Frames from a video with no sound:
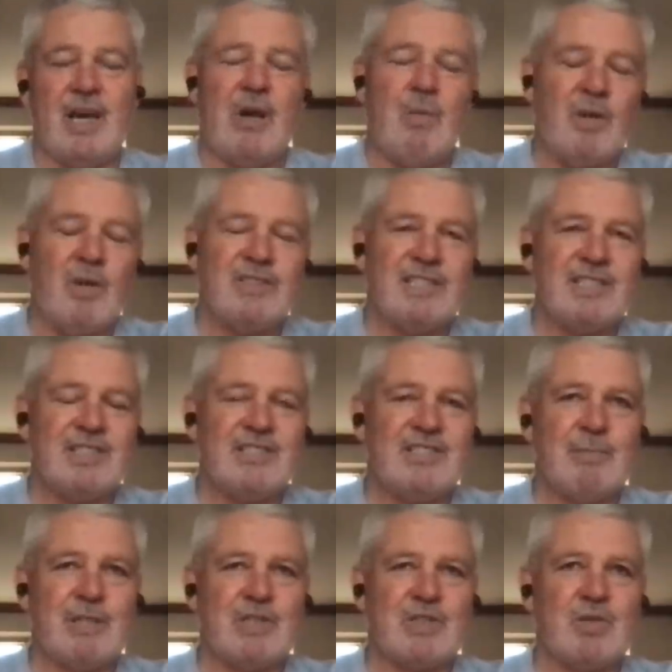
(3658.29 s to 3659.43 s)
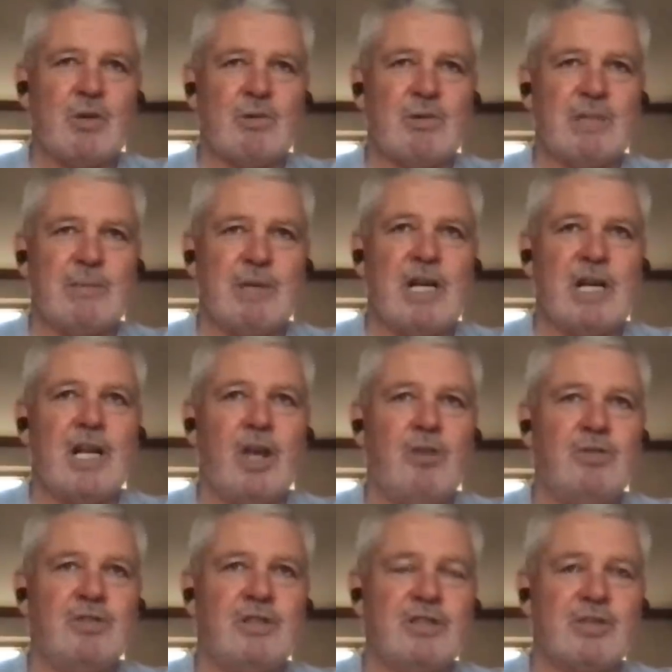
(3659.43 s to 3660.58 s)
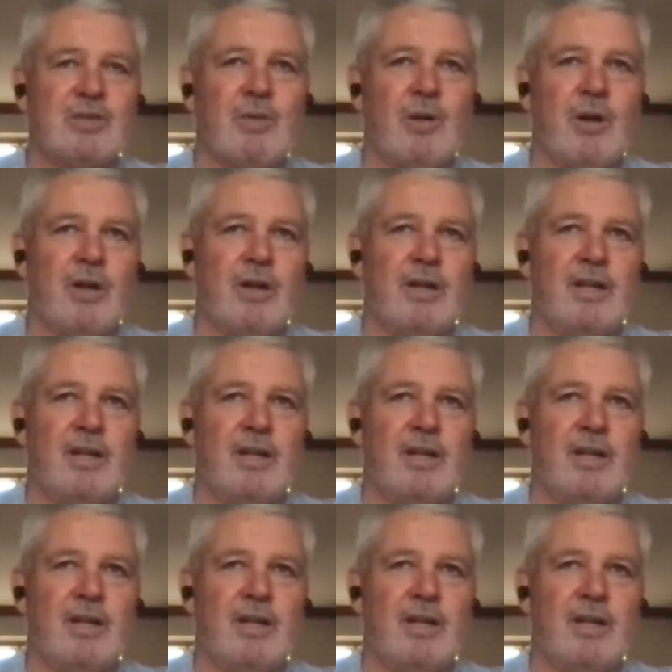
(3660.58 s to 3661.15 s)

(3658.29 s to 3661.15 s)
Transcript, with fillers: It wasn't actually someone in the squad; it was someone close to the squad.